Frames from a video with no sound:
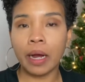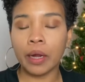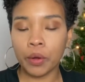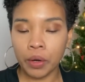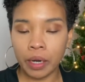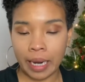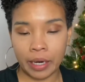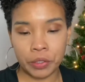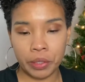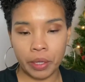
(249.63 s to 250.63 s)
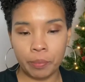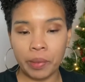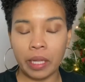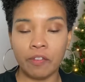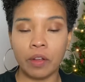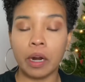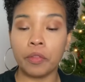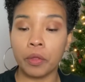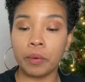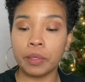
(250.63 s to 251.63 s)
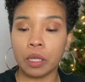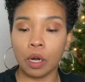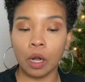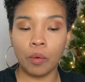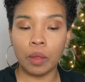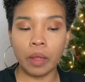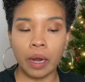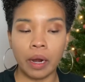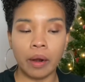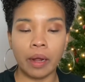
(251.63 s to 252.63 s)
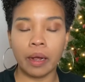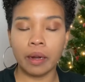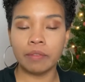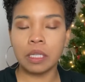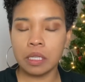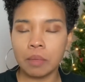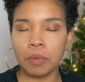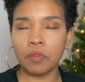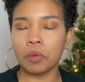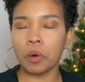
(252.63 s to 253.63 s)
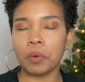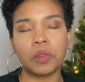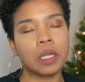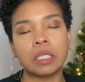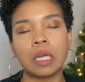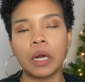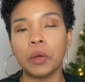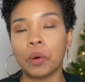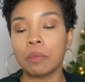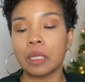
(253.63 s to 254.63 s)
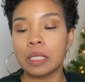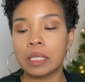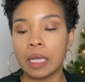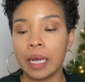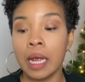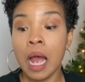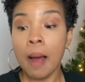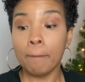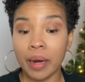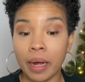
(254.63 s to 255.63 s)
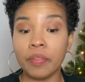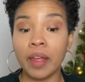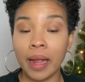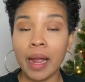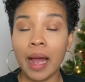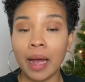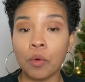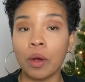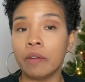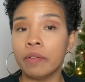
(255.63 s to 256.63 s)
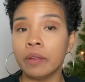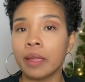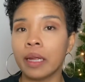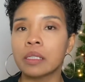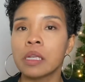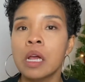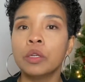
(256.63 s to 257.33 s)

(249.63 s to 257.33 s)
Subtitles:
I couldn't actually believe it. I thought I was gonna go in there and kind of see some of the normal things that I normally see, but they had quite a few things.